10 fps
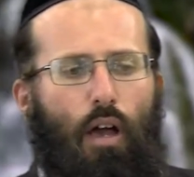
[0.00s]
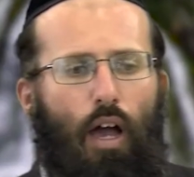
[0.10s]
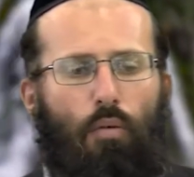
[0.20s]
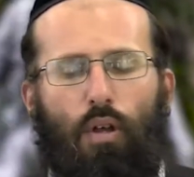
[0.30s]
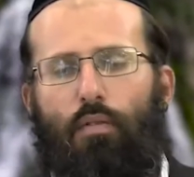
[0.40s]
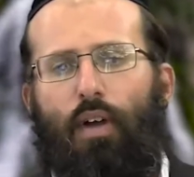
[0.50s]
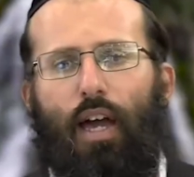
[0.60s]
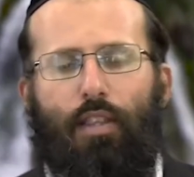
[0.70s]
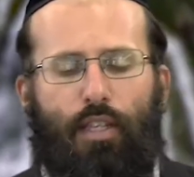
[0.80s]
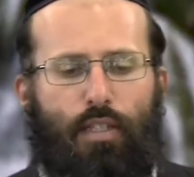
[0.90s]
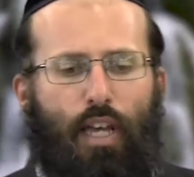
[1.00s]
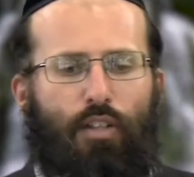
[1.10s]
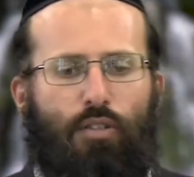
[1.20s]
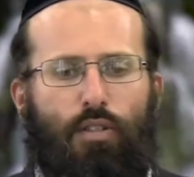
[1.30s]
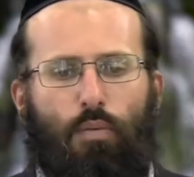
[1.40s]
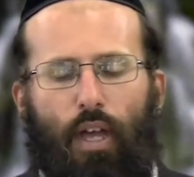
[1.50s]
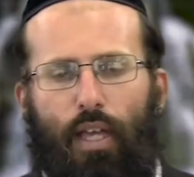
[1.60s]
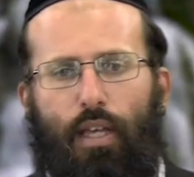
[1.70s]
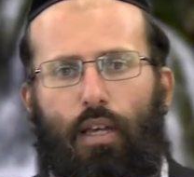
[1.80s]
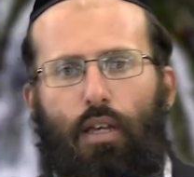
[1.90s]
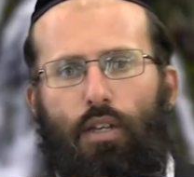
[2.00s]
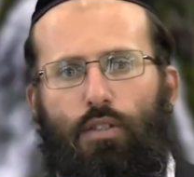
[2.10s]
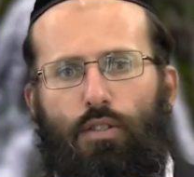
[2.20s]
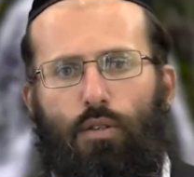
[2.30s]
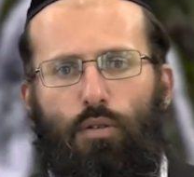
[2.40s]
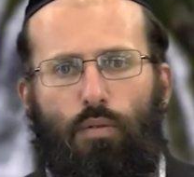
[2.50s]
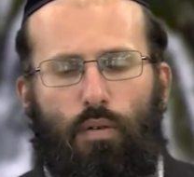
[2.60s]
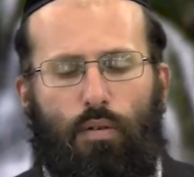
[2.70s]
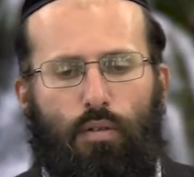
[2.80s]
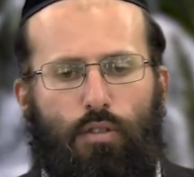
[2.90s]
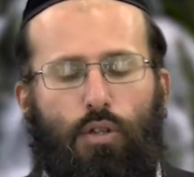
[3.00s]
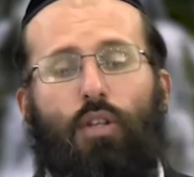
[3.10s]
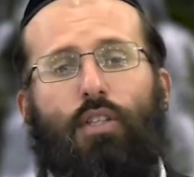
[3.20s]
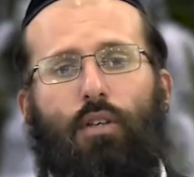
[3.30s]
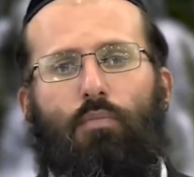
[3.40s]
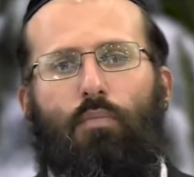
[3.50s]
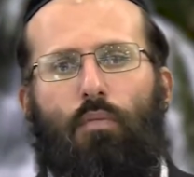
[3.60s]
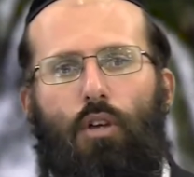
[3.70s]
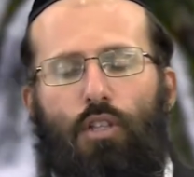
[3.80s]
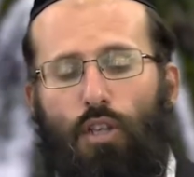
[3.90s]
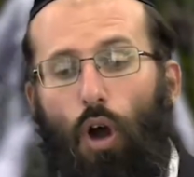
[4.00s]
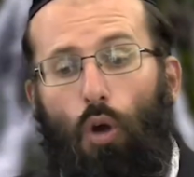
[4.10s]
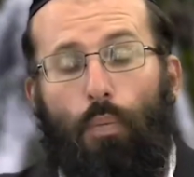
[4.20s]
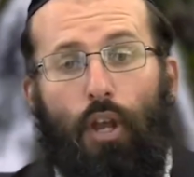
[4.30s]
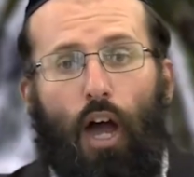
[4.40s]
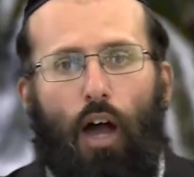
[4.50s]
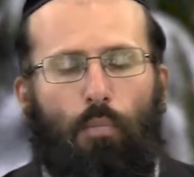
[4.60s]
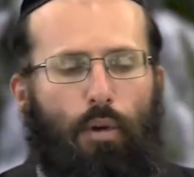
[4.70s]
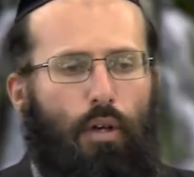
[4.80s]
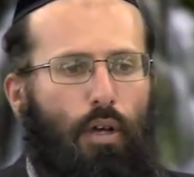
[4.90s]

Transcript: I wouldn't have had this entranceway to Judaism so open up.